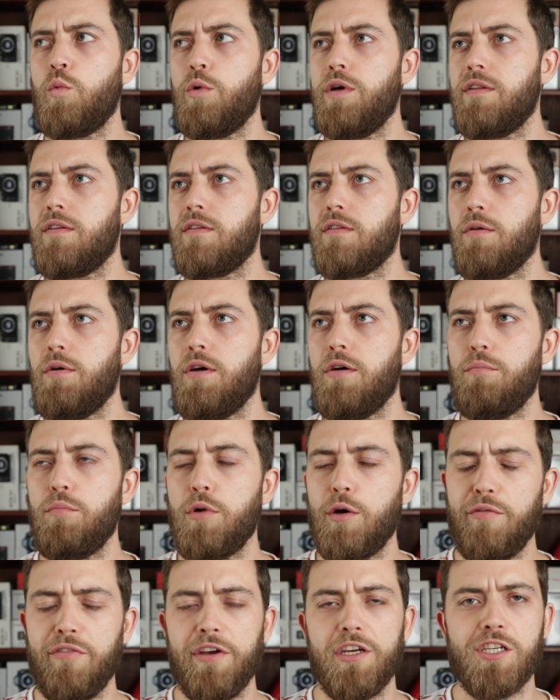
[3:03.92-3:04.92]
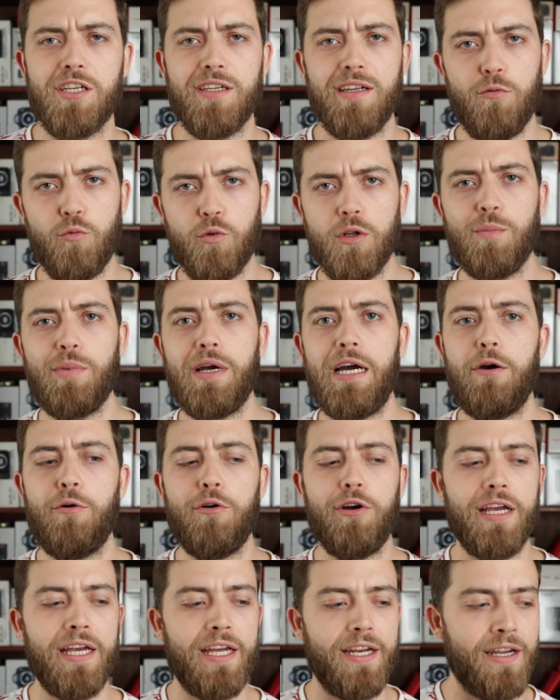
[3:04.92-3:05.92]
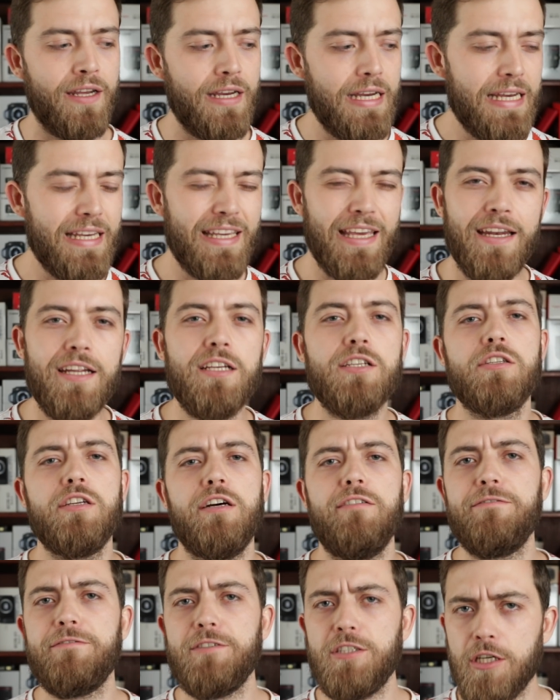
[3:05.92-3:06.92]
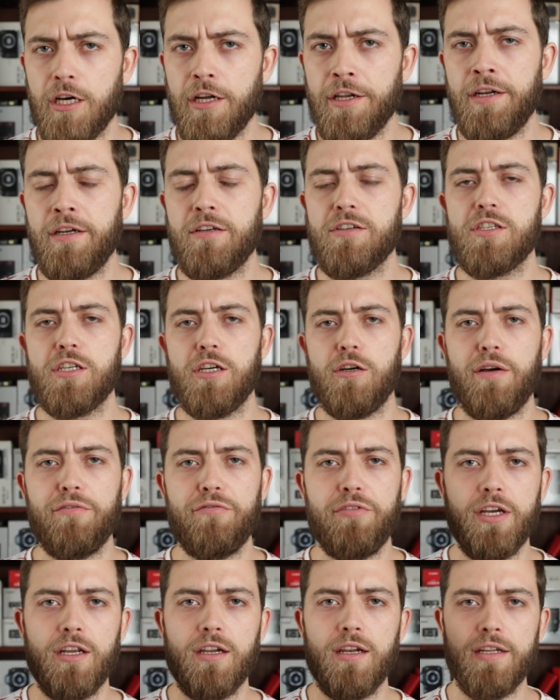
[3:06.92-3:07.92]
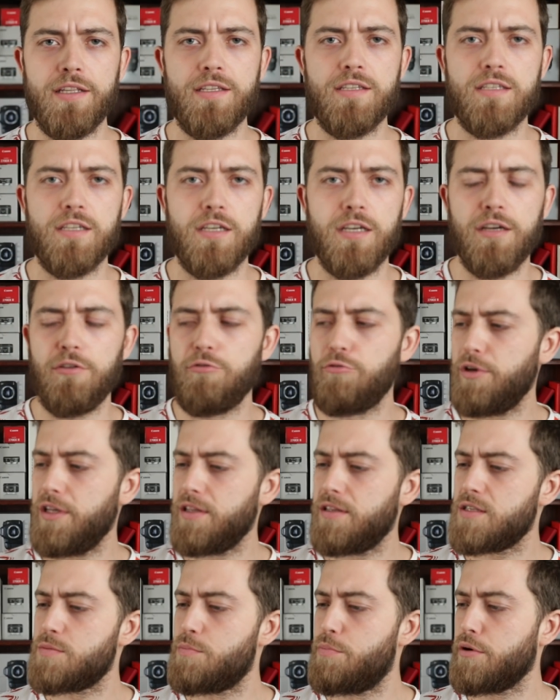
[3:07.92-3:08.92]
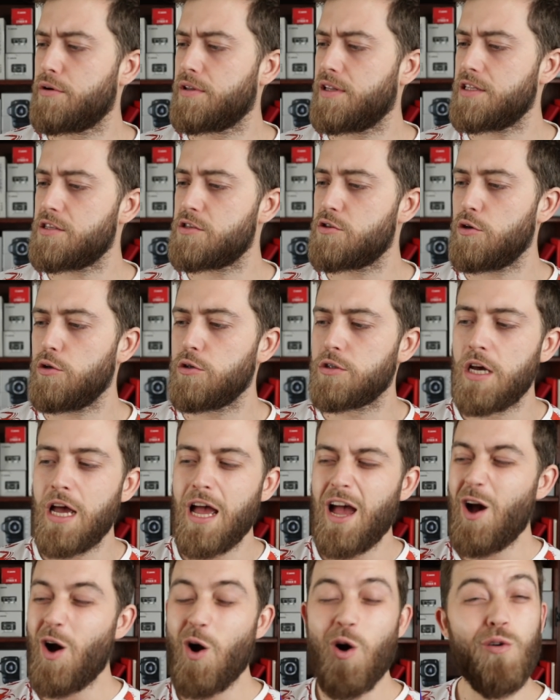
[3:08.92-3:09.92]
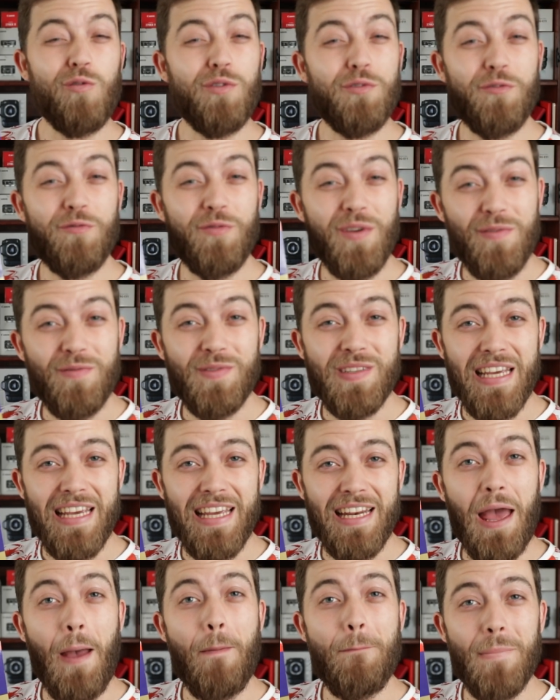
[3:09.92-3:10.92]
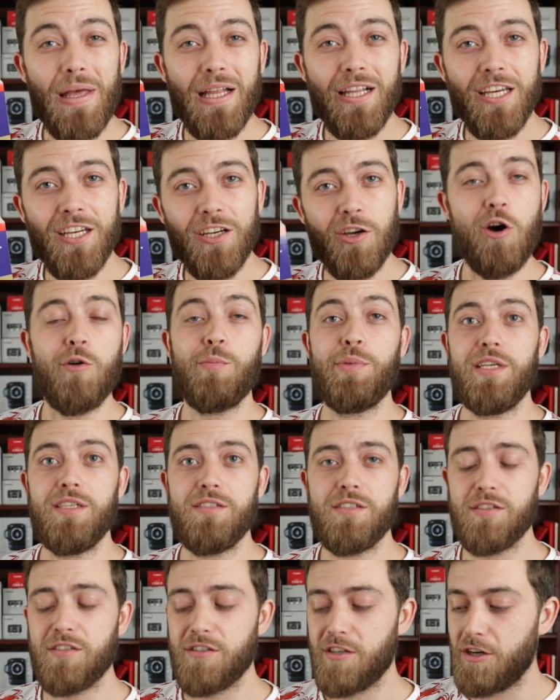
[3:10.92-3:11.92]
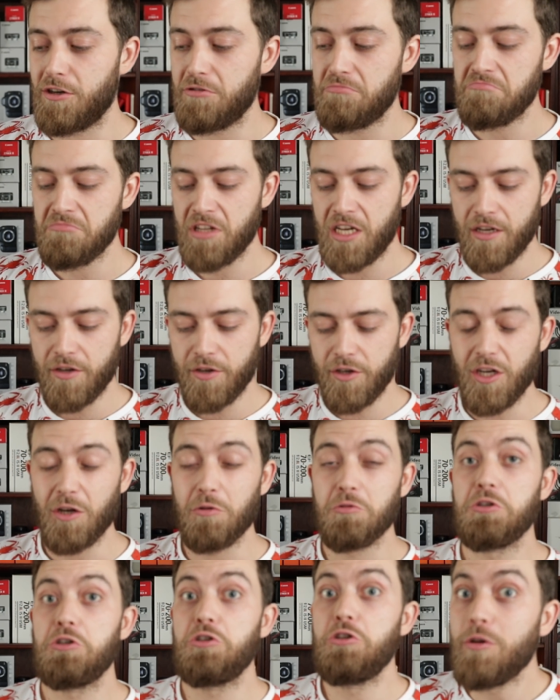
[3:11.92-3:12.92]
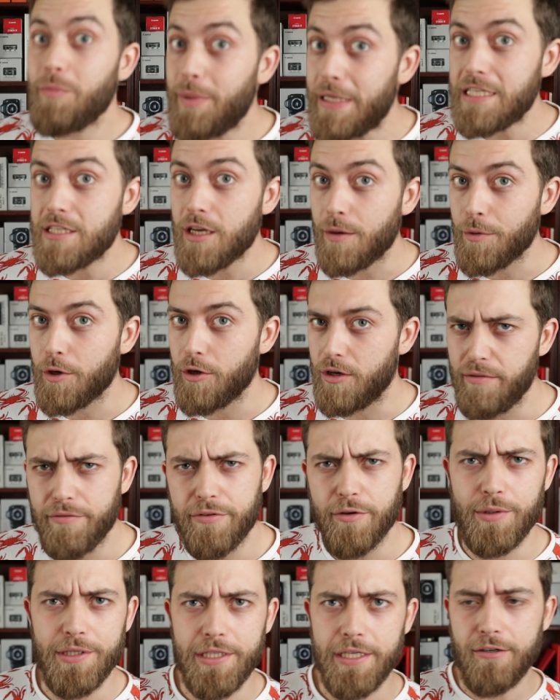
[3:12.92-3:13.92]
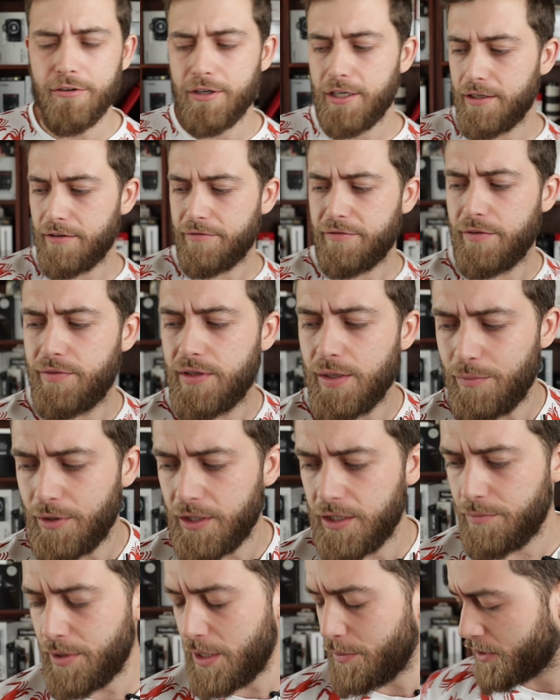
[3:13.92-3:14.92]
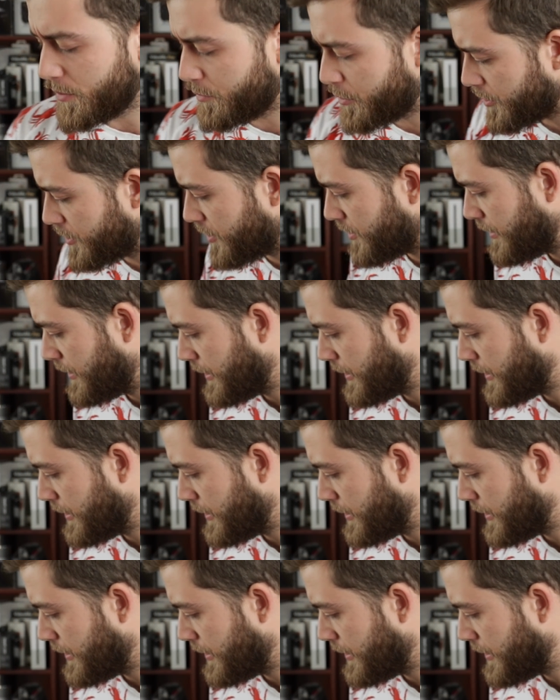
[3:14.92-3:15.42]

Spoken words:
with motivation and willpower and getting stuff done. So I figured let's read this book that sold over 15 million copies. So, you know, should be some good info in there, right? 15 million people have bought it.